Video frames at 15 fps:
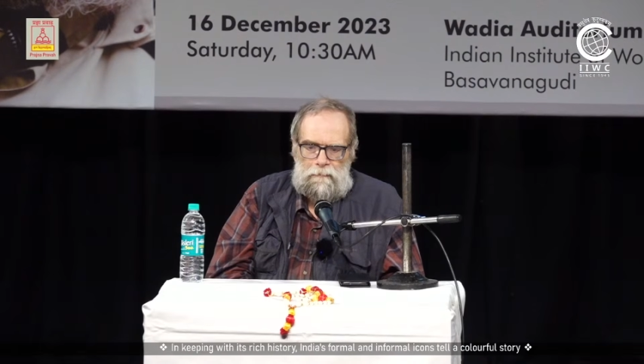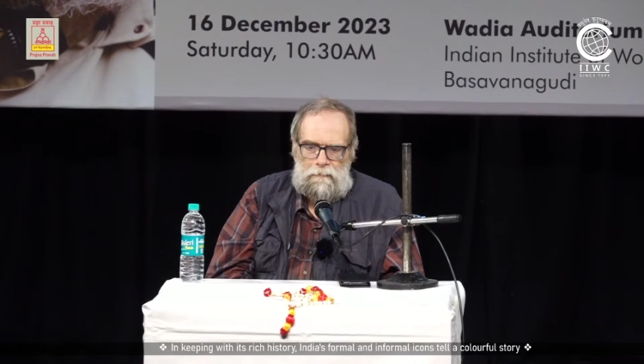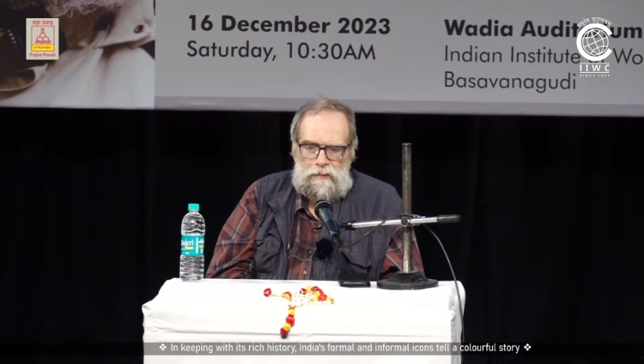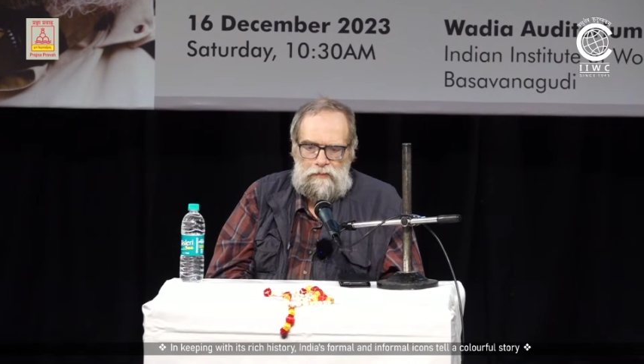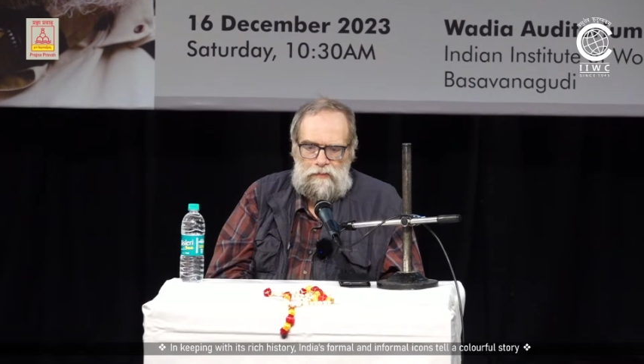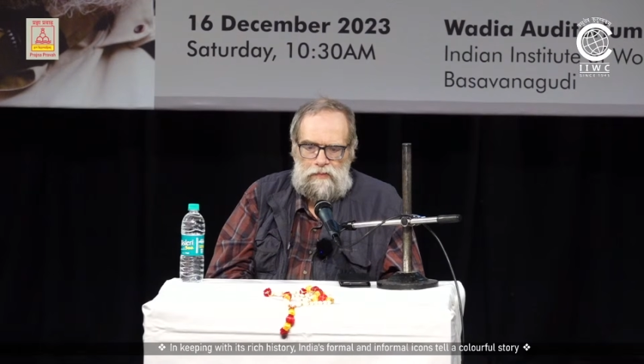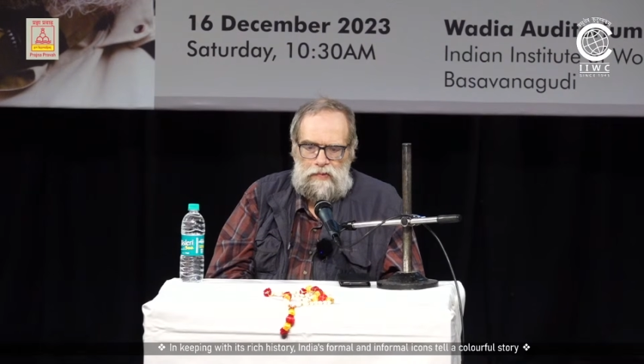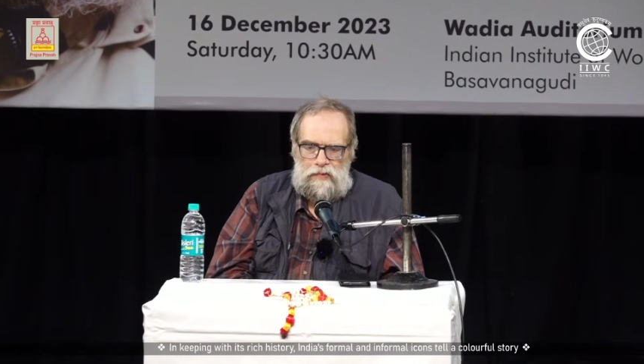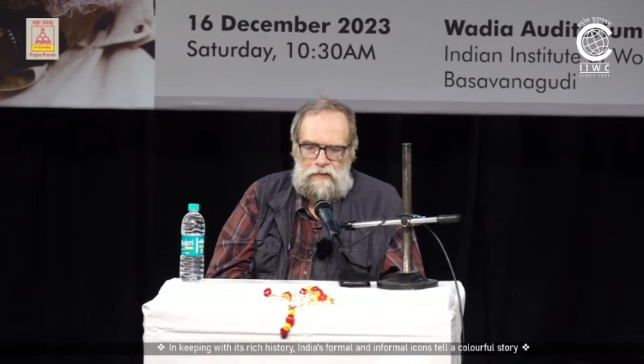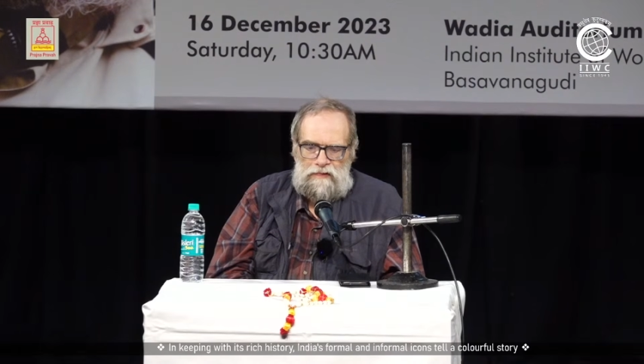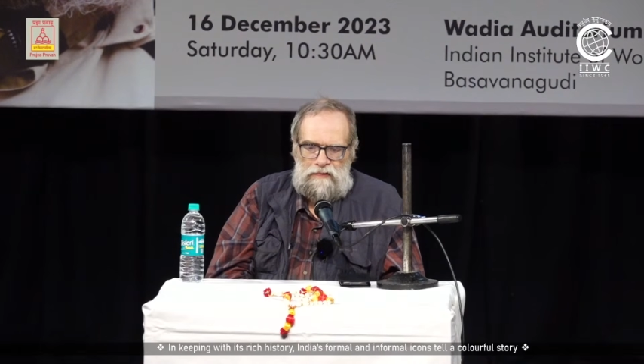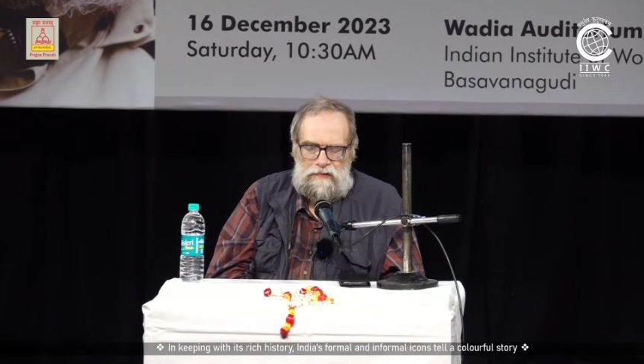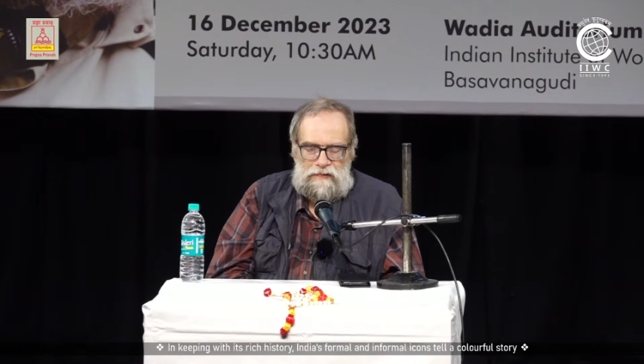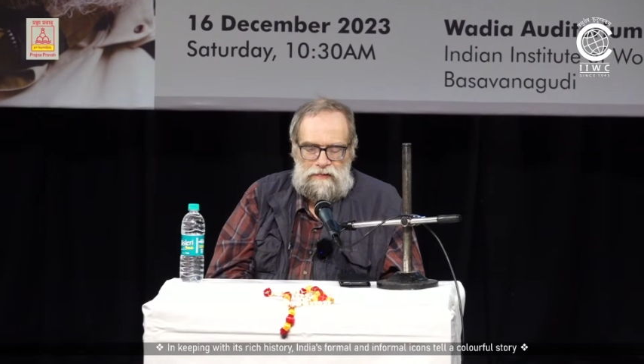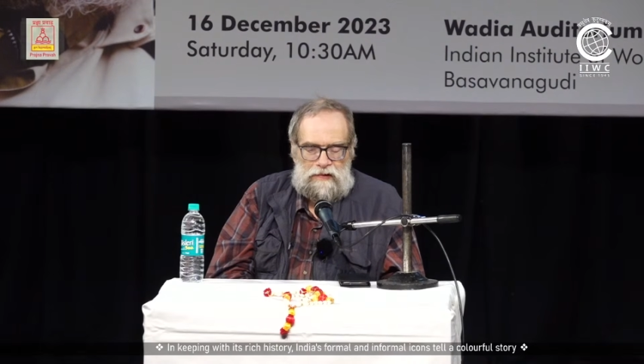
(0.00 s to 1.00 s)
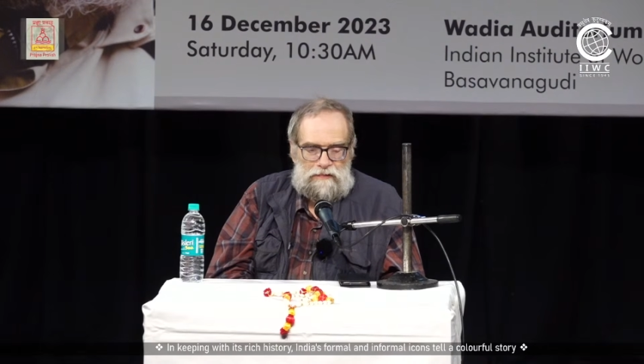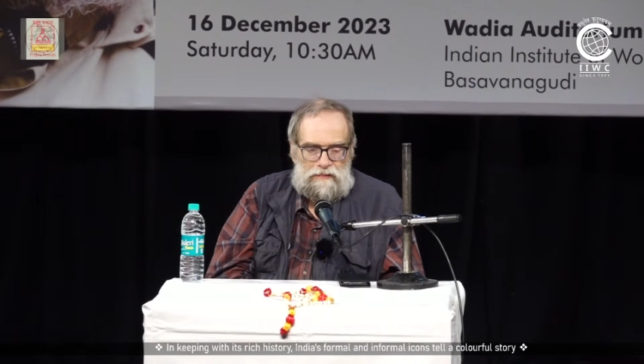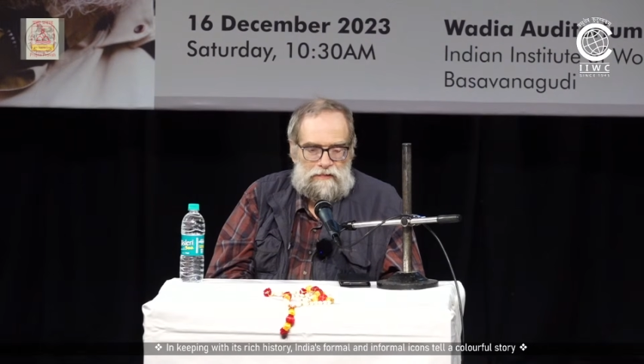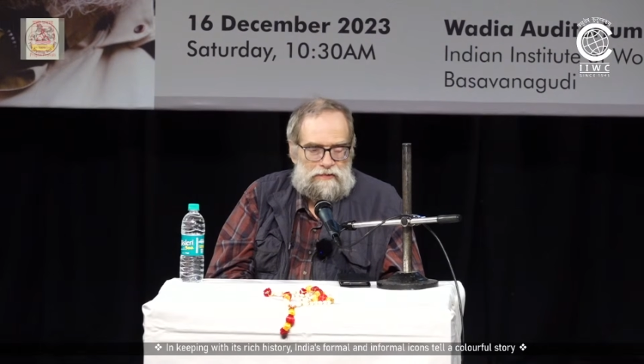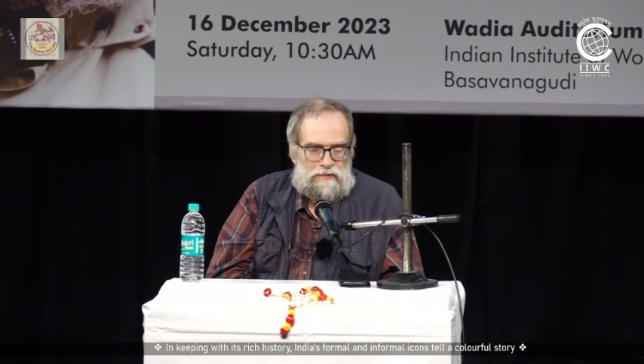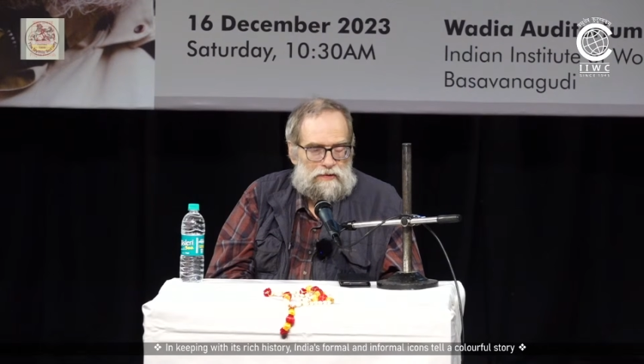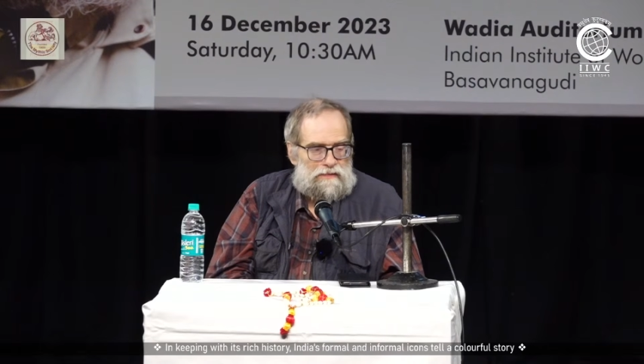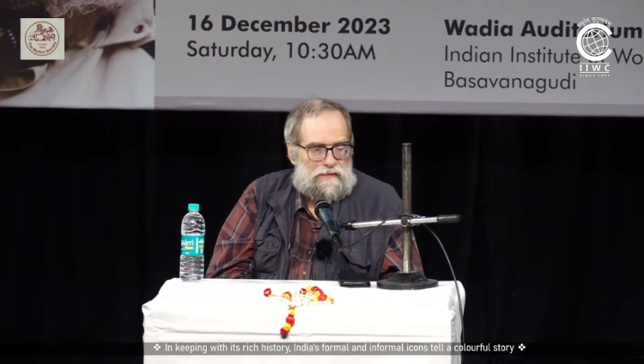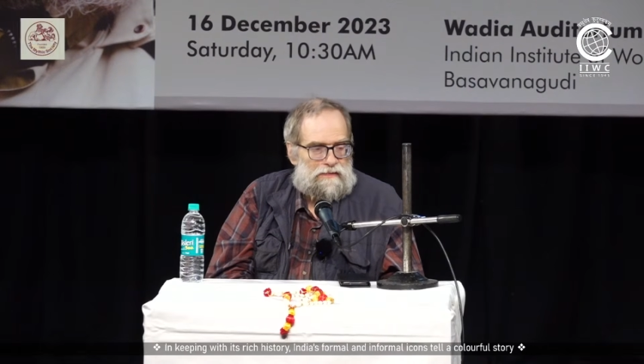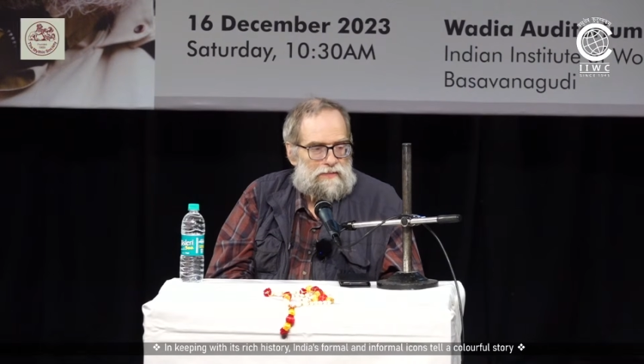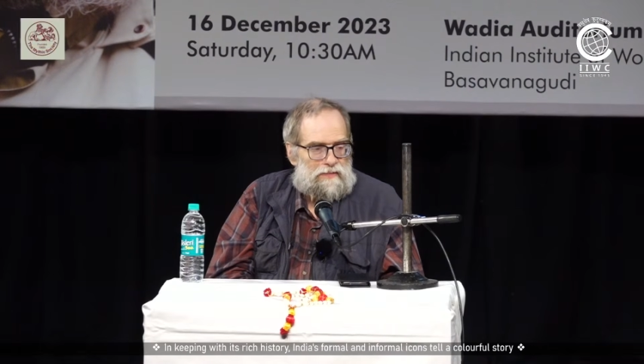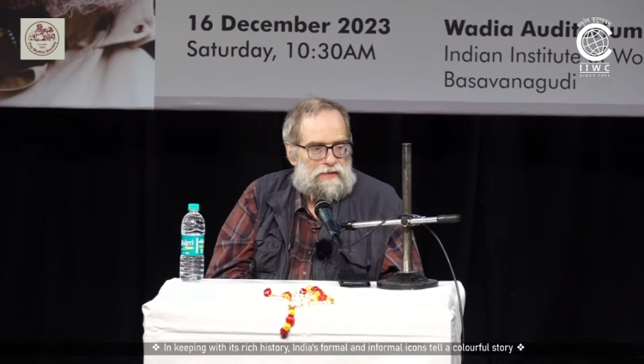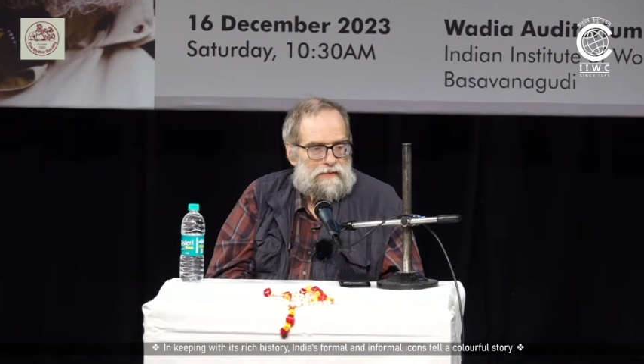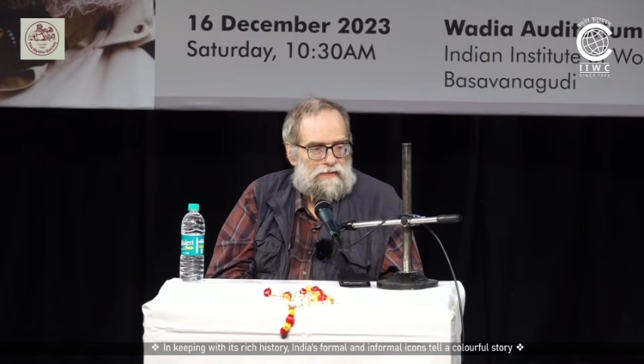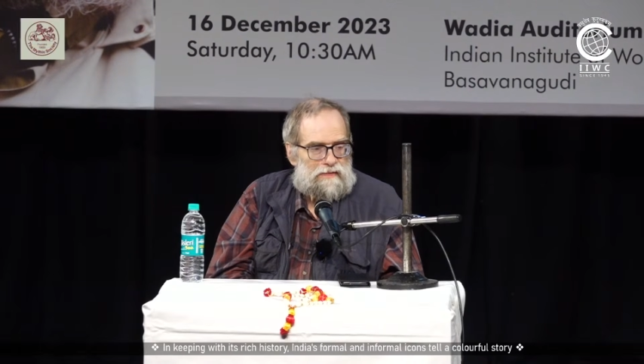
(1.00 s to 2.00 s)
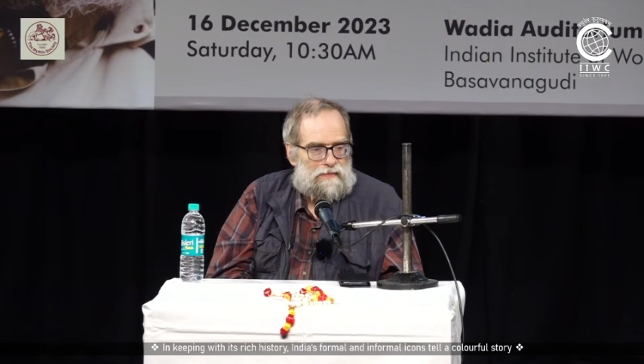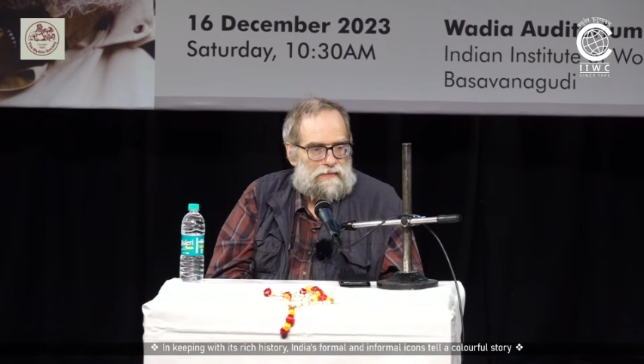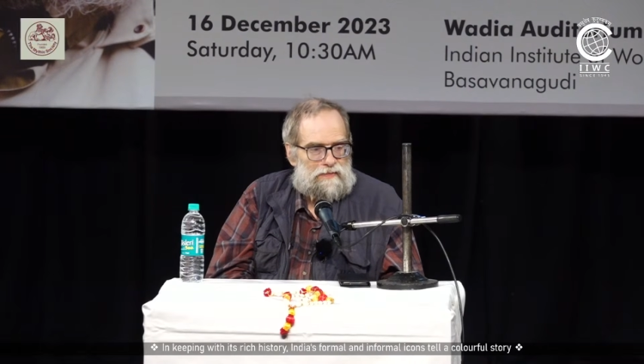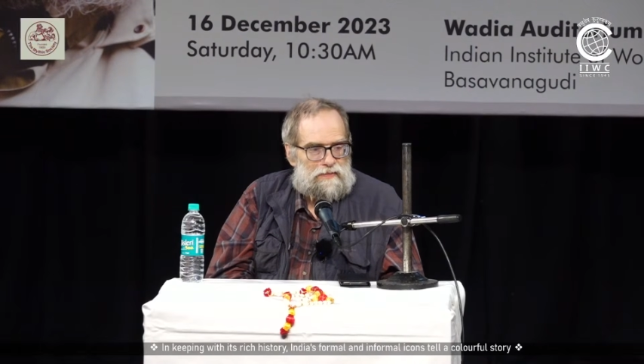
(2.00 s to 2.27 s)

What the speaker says: So that could also be acceptable.